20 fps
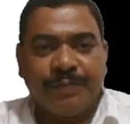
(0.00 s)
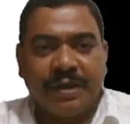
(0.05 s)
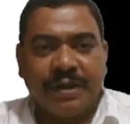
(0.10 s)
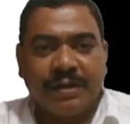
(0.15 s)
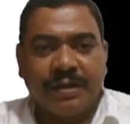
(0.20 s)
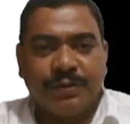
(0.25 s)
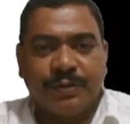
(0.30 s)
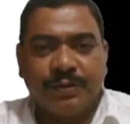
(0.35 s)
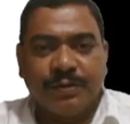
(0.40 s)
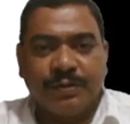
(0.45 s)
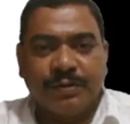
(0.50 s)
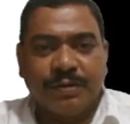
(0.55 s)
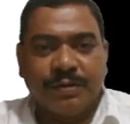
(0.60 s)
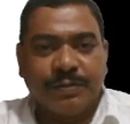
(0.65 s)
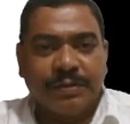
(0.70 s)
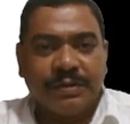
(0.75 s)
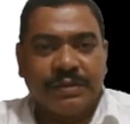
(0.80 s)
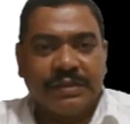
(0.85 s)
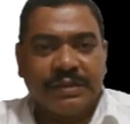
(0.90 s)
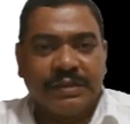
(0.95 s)
so
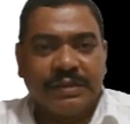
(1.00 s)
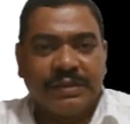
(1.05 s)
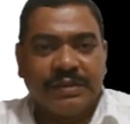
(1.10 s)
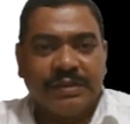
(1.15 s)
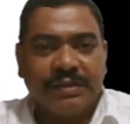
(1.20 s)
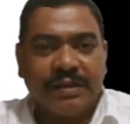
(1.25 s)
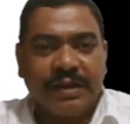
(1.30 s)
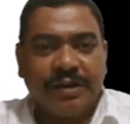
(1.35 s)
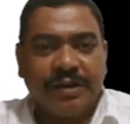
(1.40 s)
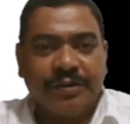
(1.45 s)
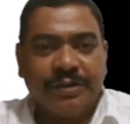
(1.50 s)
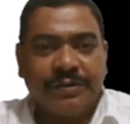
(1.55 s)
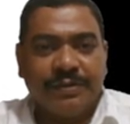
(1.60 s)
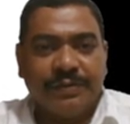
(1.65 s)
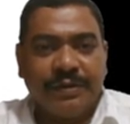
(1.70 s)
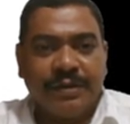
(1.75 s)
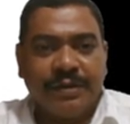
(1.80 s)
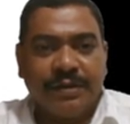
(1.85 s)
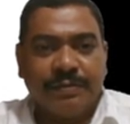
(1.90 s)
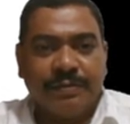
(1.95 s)
suppose this is the Galois
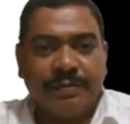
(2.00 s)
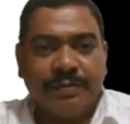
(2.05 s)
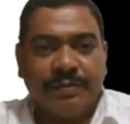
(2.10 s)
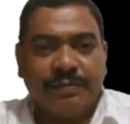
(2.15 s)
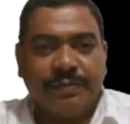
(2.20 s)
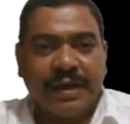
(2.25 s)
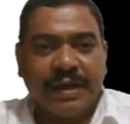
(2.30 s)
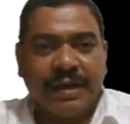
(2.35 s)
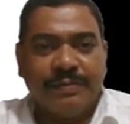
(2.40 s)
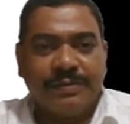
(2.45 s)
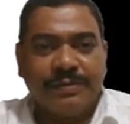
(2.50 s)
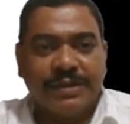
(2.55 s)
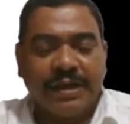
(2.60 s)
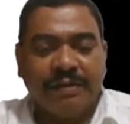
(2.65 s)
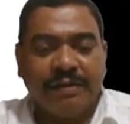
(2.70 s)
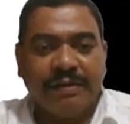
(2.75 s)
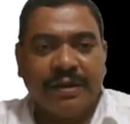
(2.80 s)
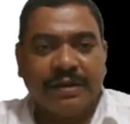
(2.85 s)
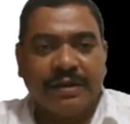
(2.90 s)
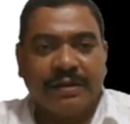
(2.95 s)
field of prime
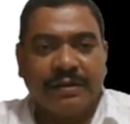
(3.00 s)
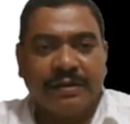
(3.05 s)
7.